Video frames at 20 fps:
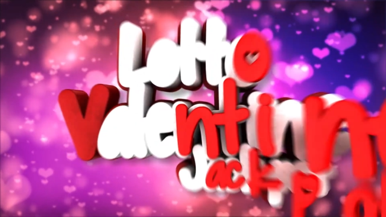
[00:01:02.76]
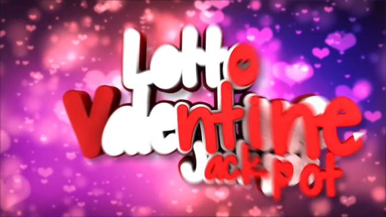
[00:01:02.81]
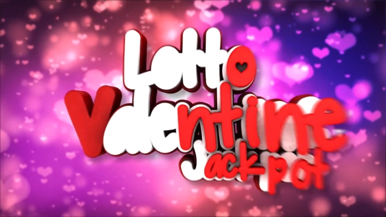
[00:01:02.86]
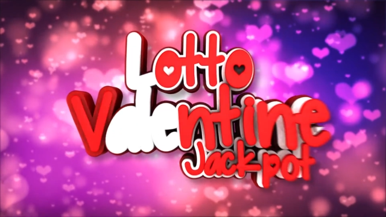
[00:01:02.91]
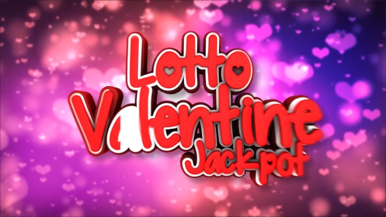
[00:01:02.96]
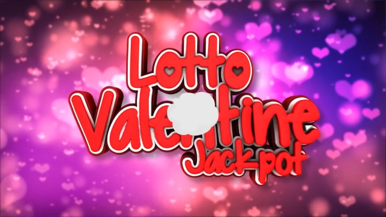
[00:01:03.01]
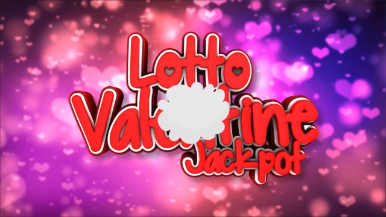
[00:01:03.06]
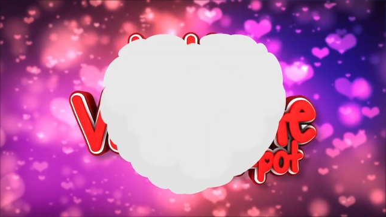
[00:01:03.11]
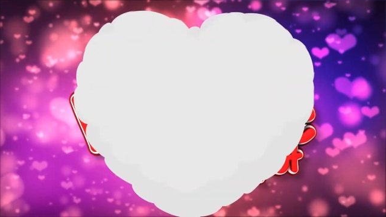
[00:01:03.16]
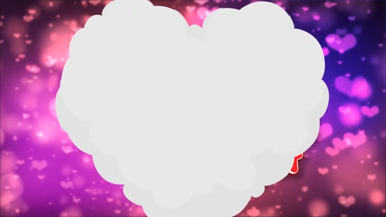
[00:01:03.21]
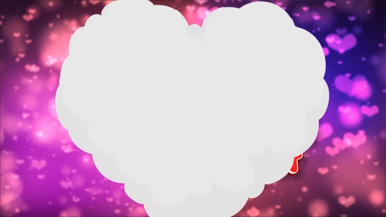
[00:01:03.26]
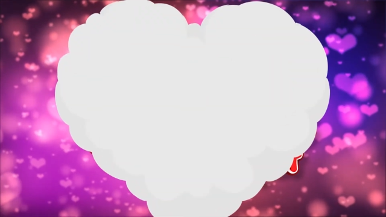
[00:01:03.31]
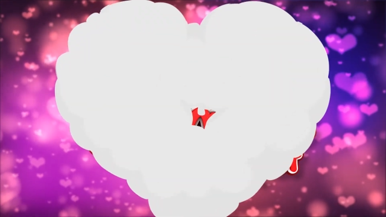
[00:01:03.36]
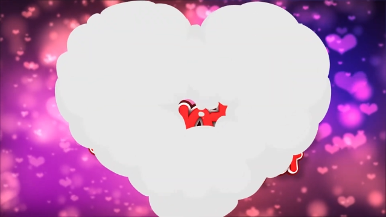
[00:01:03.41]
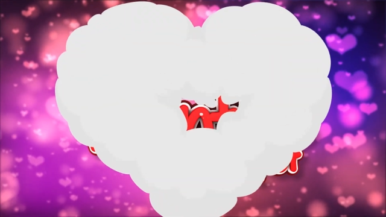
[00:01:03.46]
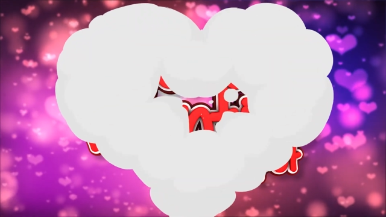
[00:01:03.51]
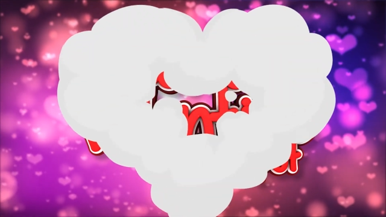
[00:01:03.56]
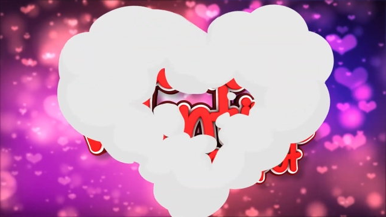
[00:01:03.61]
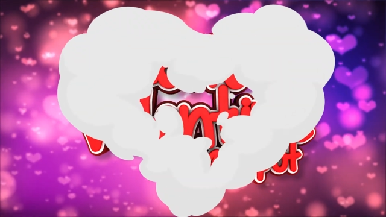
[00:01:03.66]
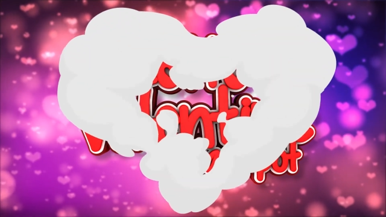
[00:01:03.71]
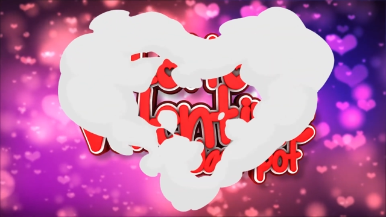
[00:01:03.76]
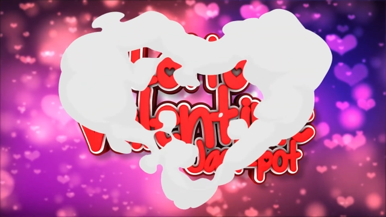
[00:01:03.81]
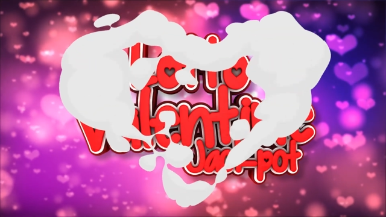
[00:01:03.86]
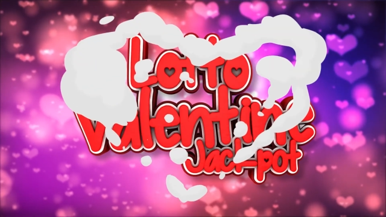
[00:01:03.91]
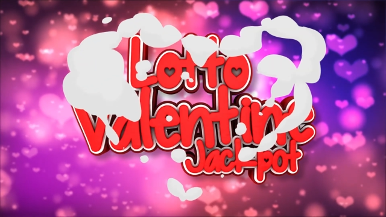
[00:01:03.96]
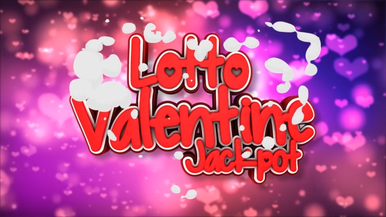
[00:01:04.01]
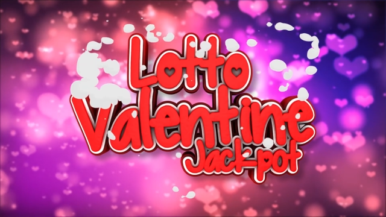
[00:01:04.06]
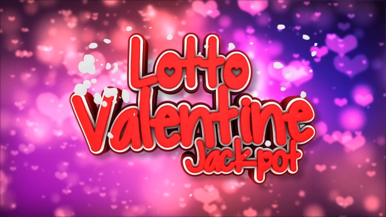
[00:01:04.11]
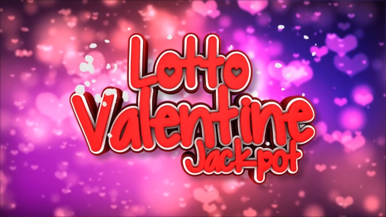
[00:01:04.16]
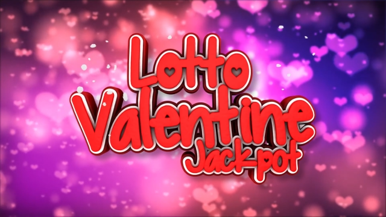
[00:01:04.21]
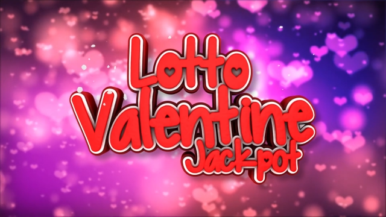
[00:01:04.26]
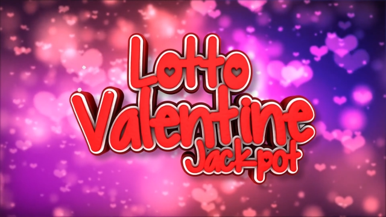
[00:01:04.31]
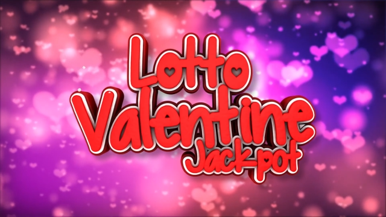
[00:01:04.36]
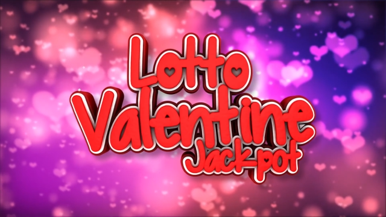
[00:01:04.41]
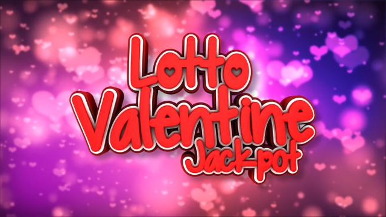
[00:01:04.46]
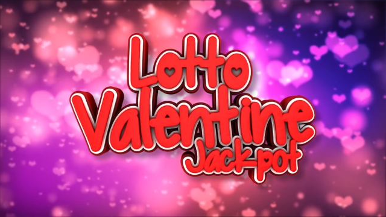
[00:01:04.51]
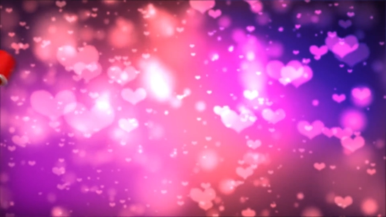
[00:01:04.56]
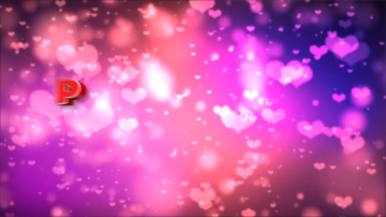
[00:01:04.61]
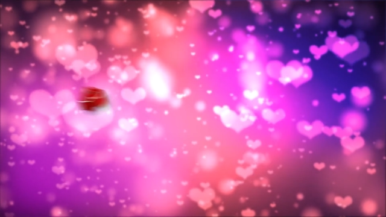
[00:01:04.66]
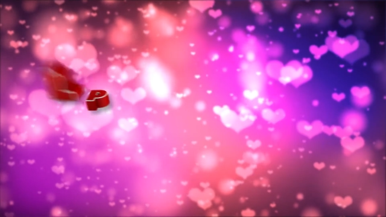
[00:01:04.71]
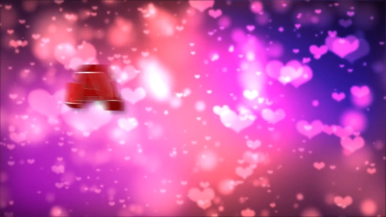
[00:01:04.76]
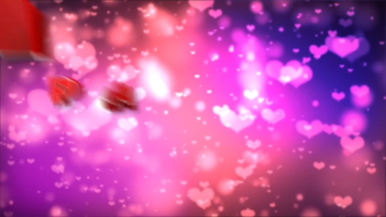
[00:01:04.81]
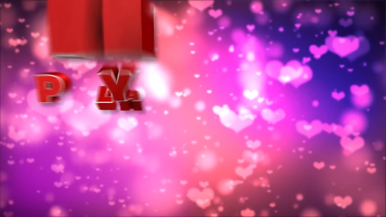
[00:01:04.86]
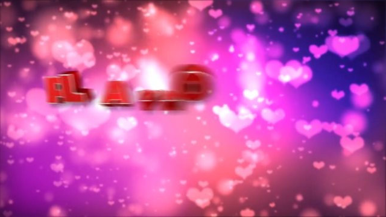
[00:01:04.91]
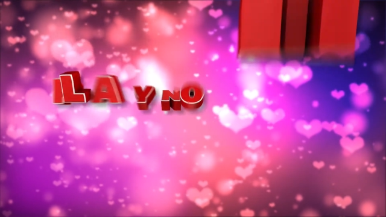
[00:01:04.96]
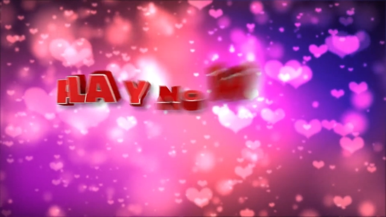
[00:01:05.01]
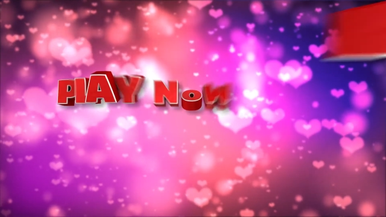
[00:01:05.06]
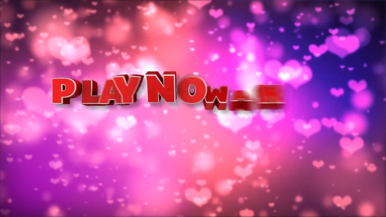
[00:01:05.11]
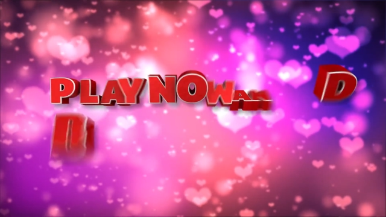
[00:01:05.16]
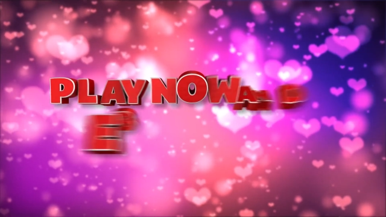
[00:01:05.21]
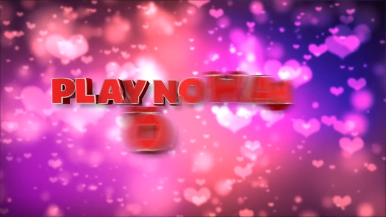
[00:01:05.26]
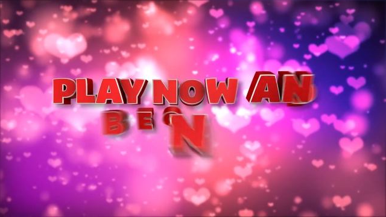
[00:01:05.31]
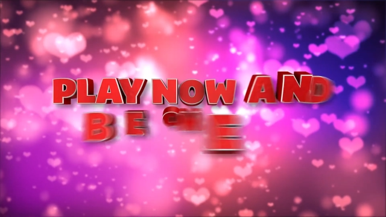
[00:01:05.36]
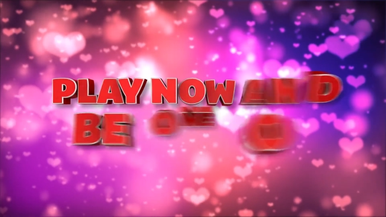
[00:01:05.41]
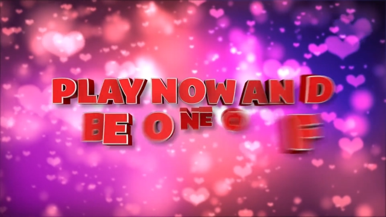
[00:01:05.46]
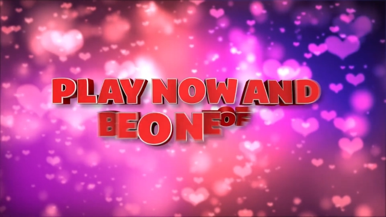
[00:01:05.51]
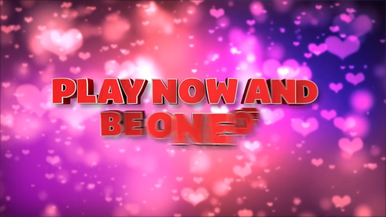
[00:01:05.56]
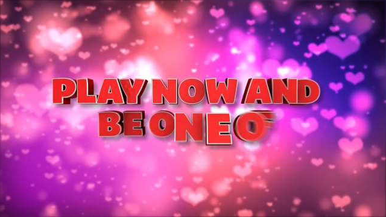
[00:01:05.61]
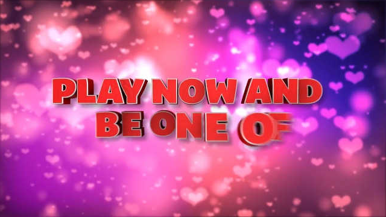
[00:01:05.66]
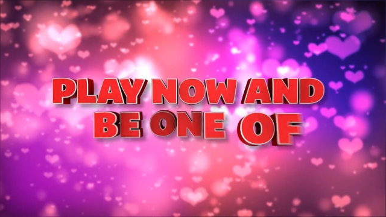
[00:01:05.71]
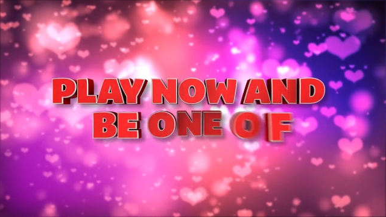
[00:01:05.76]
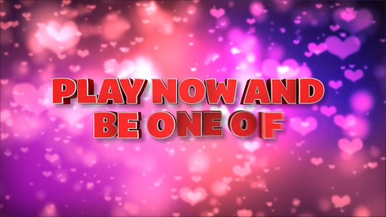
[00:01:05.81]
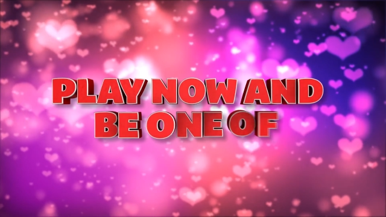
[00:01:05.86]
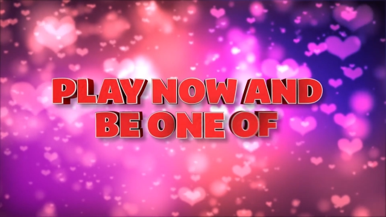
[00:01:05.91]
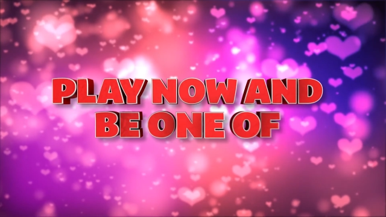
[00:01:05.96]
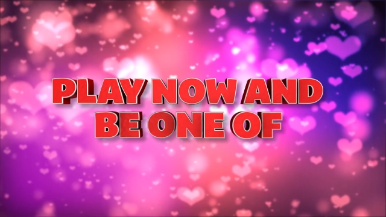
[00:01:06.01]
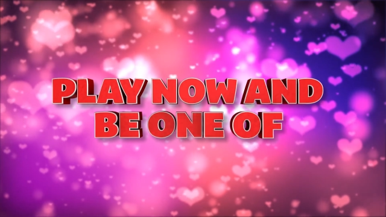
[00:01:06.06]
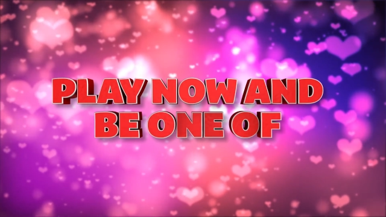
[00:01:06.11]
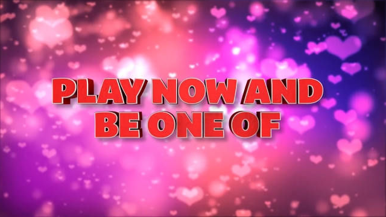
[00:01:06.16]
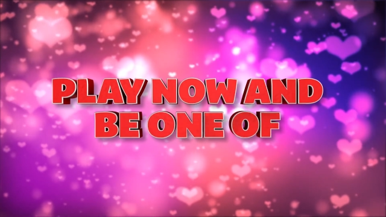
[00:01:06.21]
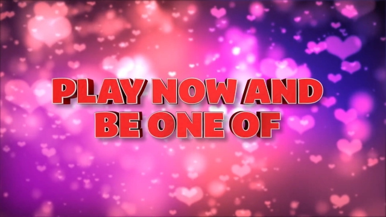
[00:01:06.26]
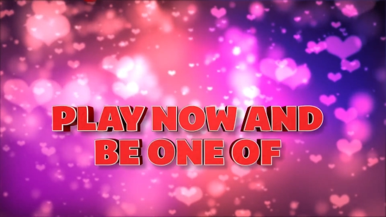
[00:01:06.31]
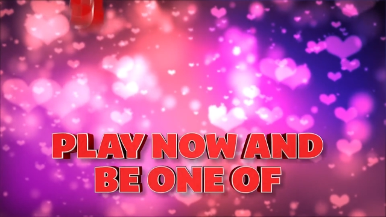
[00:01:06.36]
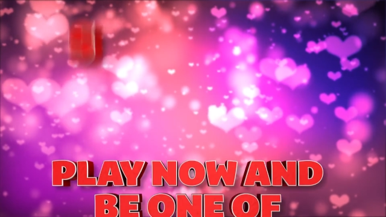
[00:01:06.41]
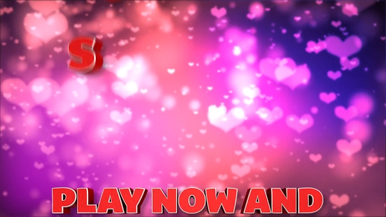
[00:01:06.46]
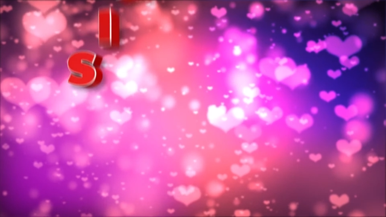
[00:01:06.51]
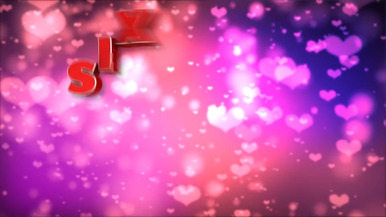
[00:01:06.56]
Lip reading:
Nobody's mouth can be seen.